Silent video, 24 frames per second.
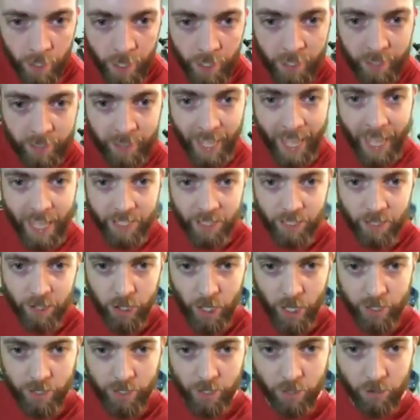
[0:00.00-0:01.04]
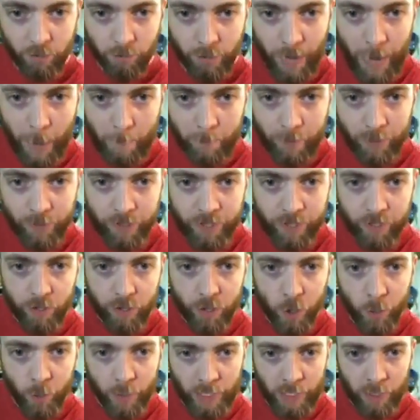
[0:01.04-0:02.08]
Yes, Justin, Raptor is the
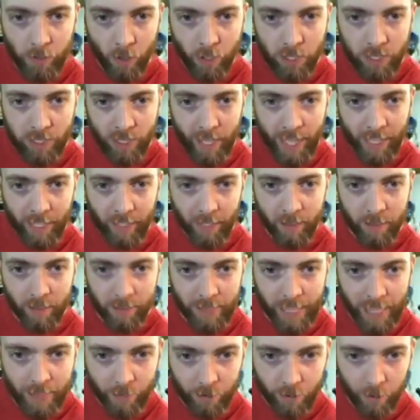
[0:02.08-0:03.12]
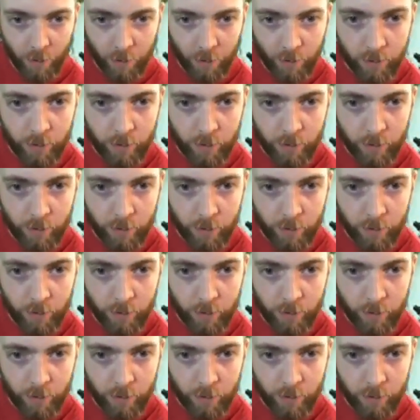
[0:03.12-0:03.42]
new one that looks like leather.